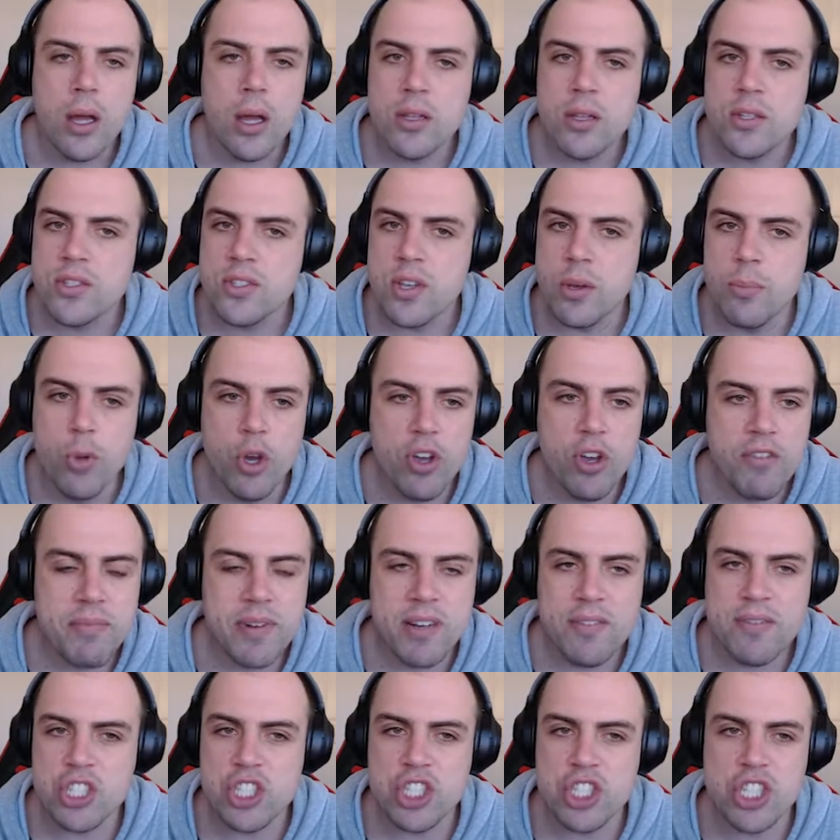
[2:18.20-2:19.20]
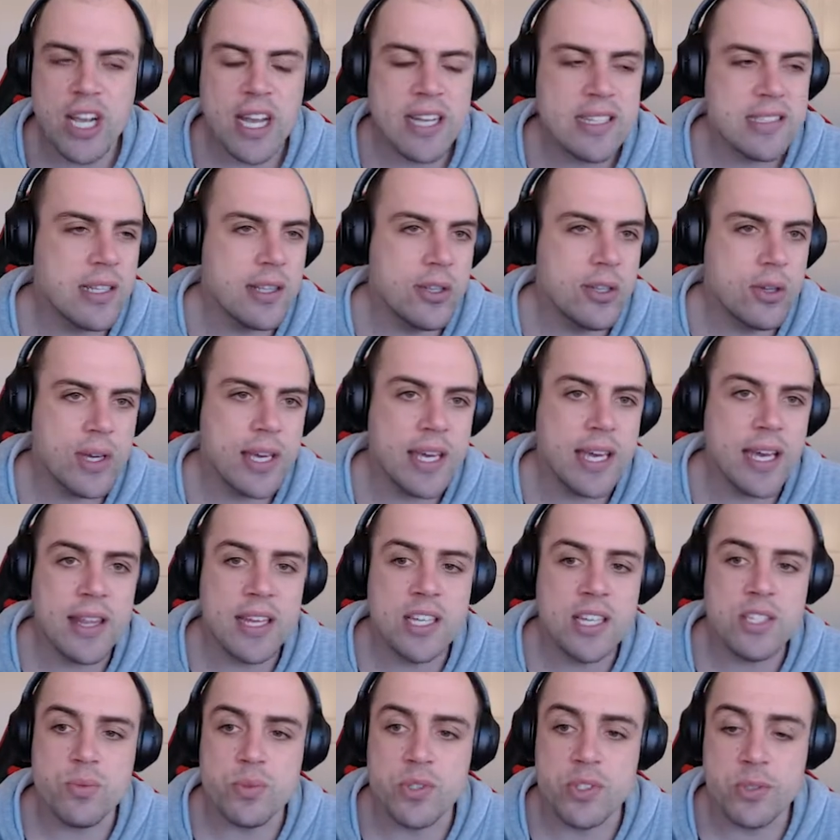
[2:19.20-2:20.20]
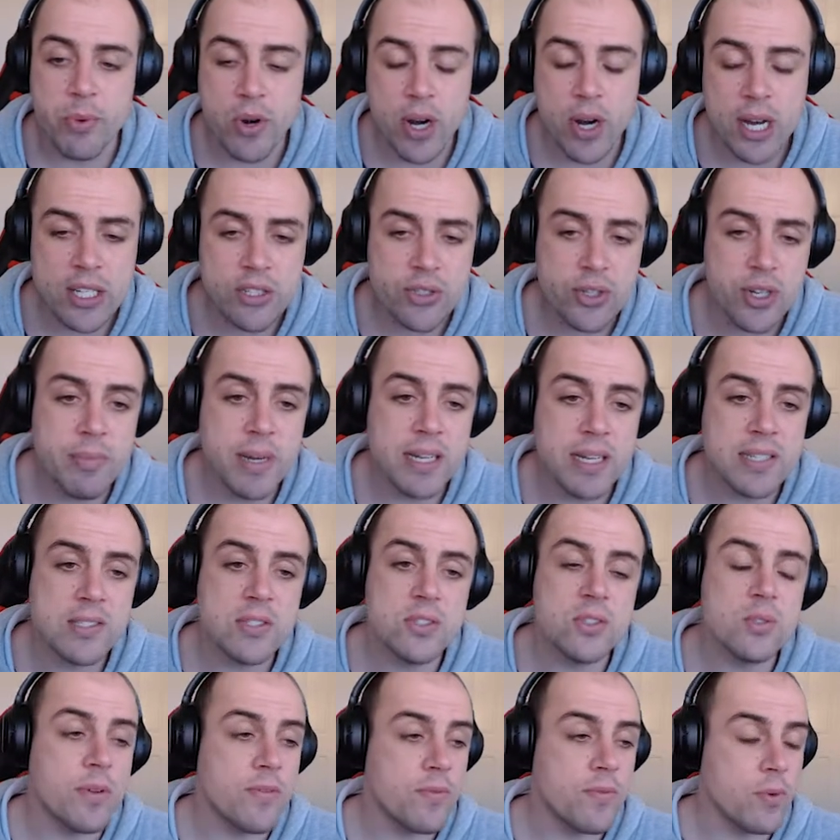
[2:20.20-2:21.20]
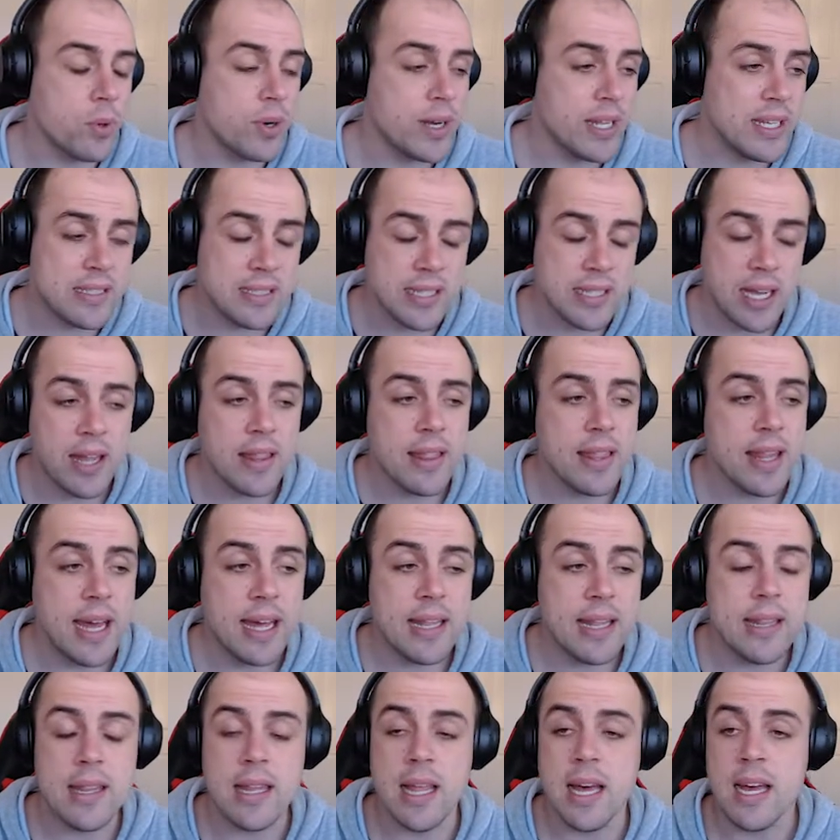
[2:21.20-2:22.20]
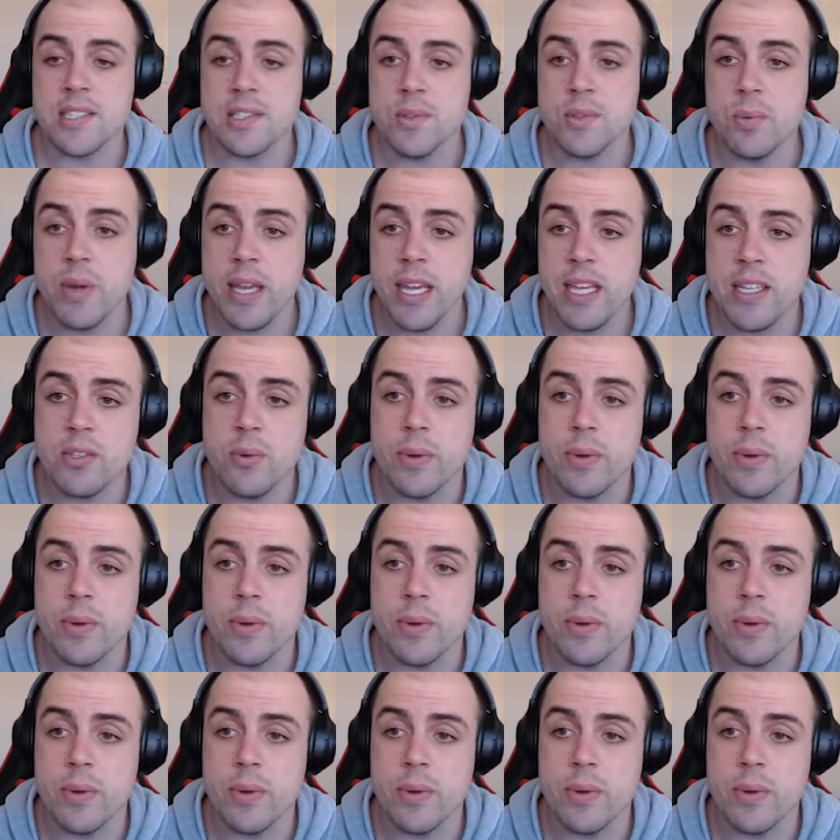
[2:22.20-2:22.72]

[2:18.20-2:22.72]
So movement of the chest and looking at these respiratory muscles, we've already done that last week.